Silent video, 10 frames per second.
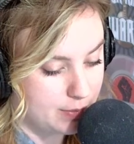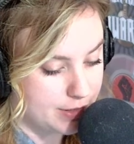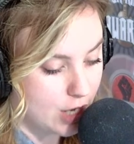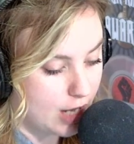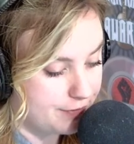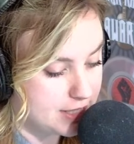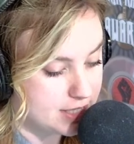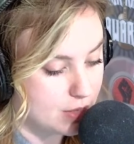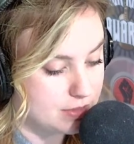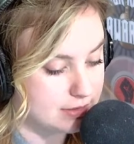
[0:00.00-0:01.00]
with coffee
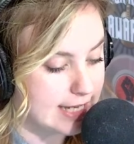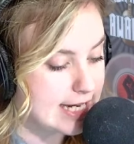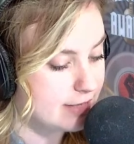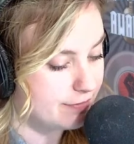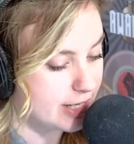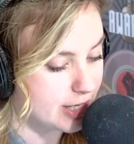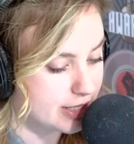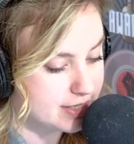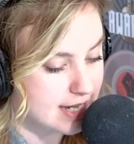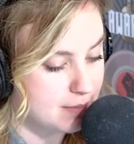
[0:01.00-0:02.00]
soaked
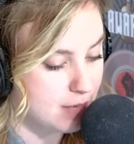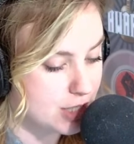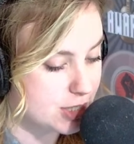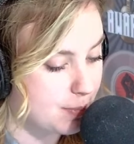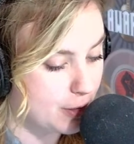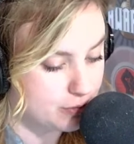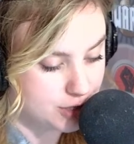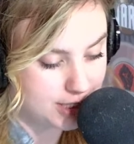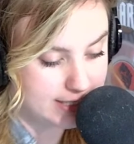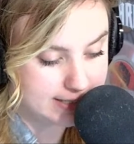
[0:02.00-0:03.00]
ladyfingers and mascarpone
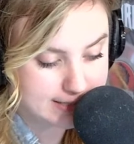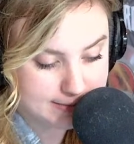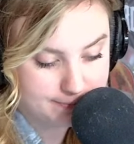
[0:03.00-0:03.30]
cheese?